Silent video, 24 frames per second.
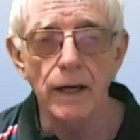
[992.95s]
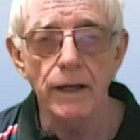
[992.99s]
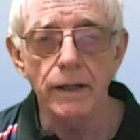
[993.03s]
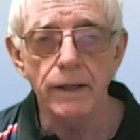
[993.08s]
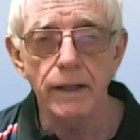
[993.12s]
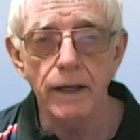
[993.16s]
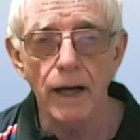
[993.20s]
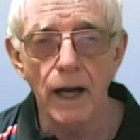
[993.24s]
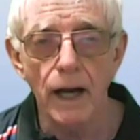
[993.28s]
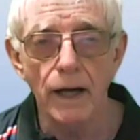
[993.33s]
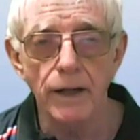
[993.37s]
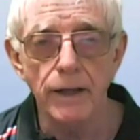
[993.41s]

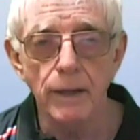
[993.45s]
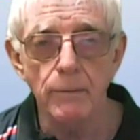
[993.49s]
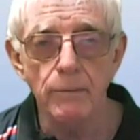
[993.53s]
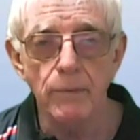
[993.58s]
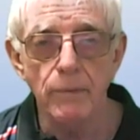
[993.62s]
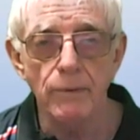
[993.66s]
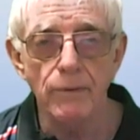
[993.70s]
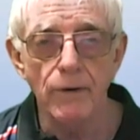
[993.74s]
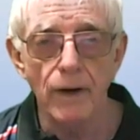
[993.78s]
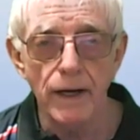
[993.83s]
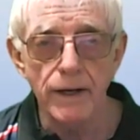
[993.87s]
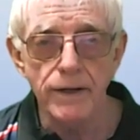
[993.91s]
card that
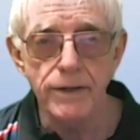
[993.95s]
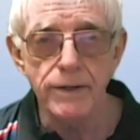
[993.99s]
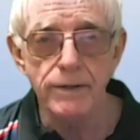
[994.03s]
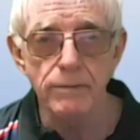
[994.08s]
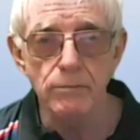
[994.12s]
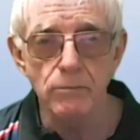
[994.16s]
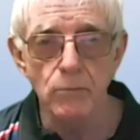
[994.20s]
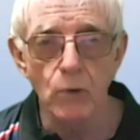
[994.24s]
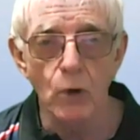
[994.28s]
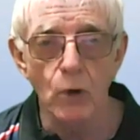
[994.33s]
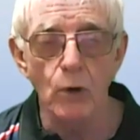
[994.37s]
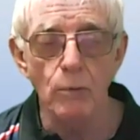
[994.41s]
provides
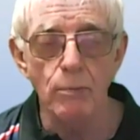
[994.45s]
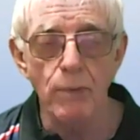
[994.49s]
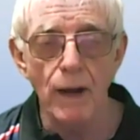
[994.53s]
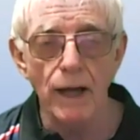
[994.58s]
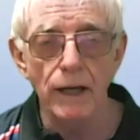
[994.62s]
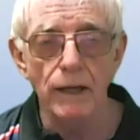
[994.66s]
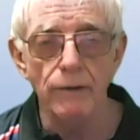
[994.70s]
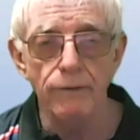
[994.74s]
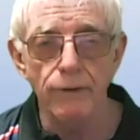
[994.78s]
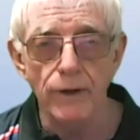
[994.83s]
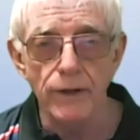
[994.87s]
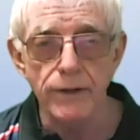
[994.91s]
more
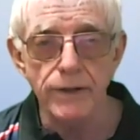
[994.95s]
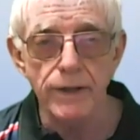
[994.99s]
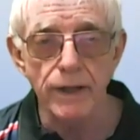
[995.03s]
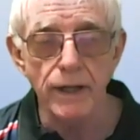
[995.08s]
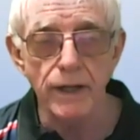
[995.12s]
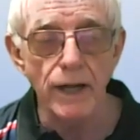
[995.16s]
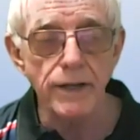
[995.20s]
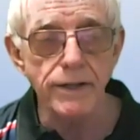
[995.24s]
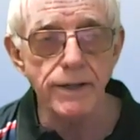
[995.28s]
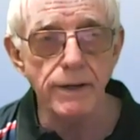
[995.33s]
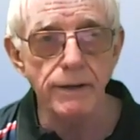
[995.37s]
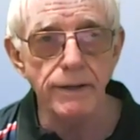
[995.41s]
benefits. And
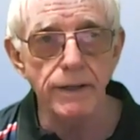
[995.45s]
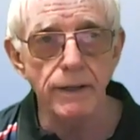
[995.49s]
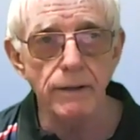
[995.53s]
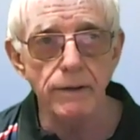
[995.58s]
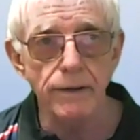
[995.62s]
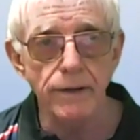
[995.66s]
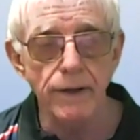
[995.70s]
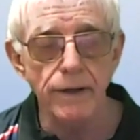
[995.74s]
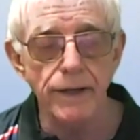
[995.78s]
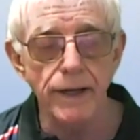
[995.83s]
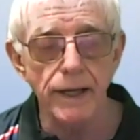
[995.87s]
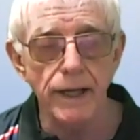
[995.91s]
that's
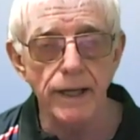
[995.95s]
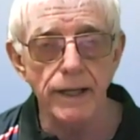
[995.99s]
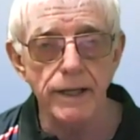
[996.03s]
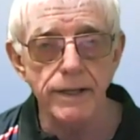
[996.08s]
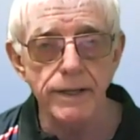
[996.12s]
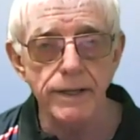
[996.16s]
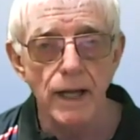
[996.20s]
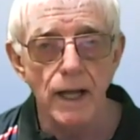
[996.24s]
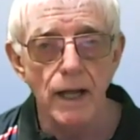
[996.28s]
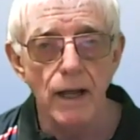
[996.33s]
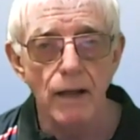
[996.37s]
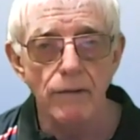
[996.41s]
the thing, is
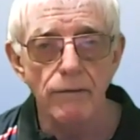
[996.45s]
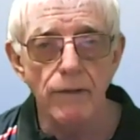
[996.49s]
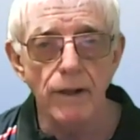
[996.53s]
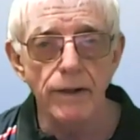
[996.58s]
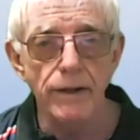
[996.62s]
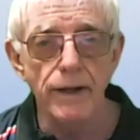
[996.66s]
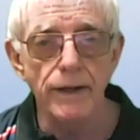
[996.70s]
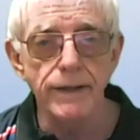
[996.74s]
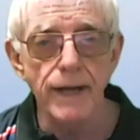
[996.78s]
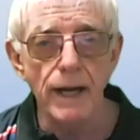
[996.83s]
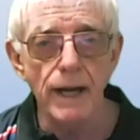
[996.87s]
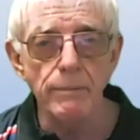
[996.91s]
that
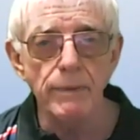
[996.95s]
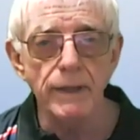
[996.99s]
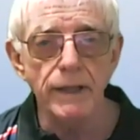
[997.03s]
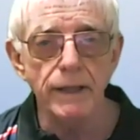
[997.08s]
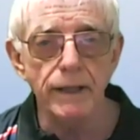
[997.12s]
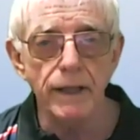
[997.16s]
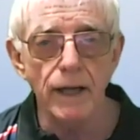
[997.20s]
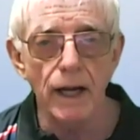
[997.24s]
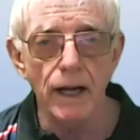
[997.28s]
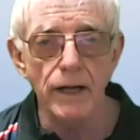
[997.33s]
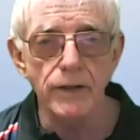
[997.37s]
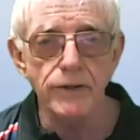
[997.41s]
the debit
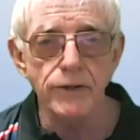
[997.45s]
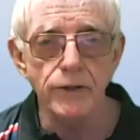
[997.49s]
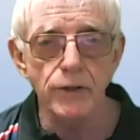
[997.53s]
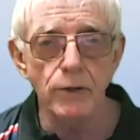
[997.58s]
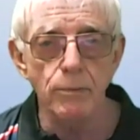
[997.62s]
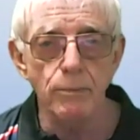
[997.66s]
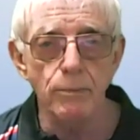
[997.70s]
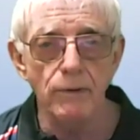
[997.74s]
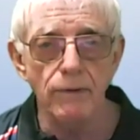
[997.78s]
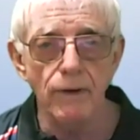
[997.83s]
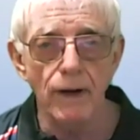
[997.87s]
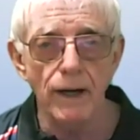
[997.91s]
cards do
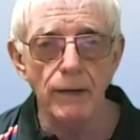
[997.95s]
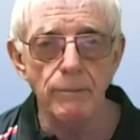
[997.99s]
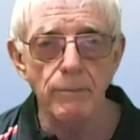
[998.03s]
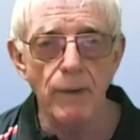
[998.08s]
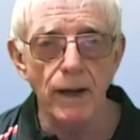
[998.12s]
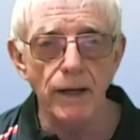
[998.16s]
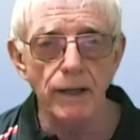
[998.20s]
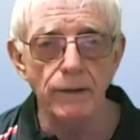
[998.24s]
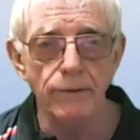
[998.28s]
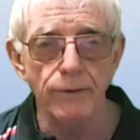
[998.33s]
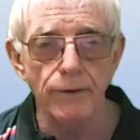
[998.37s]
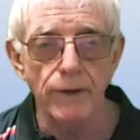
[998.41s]
provide
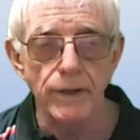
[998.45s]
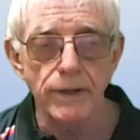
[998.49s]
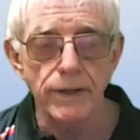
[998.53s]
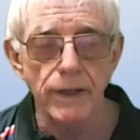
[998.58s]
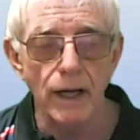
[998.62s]
benefits.